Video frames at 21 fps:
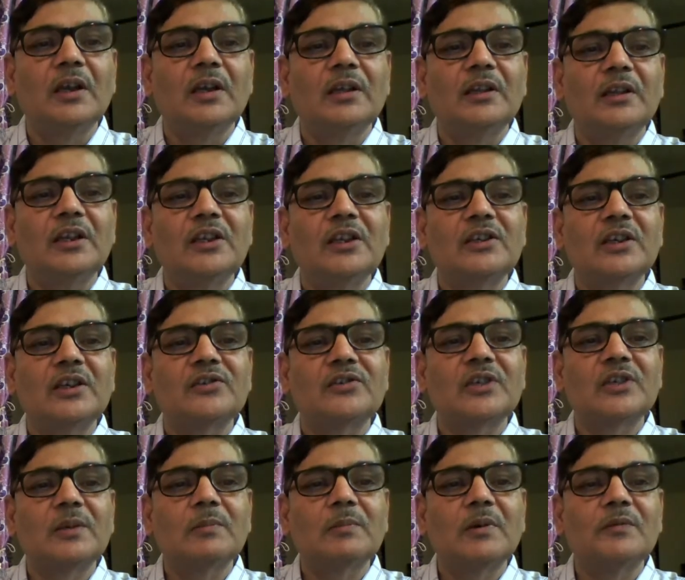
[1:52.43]
These are
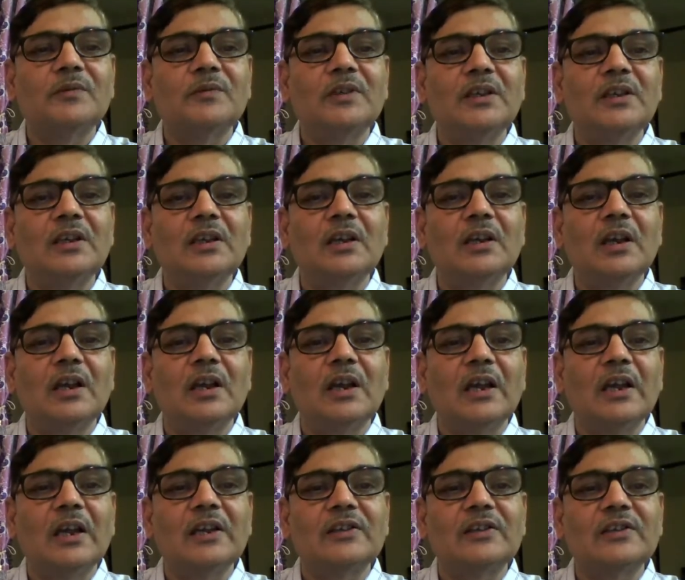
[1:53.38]
some of the
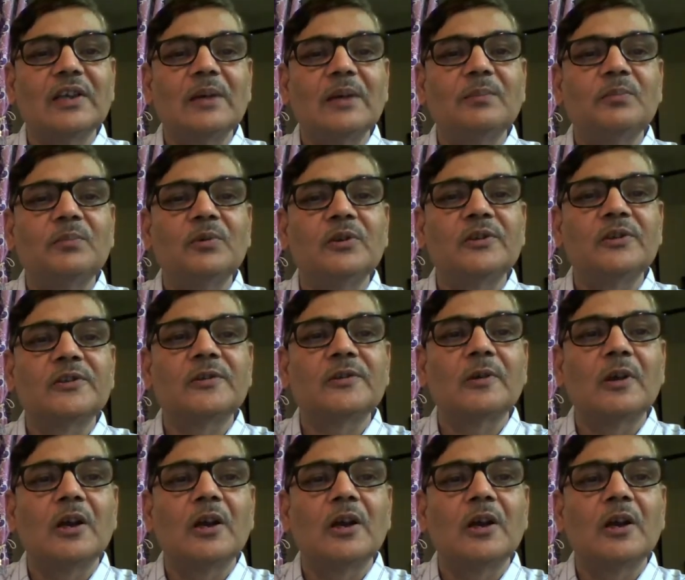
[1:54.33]
examples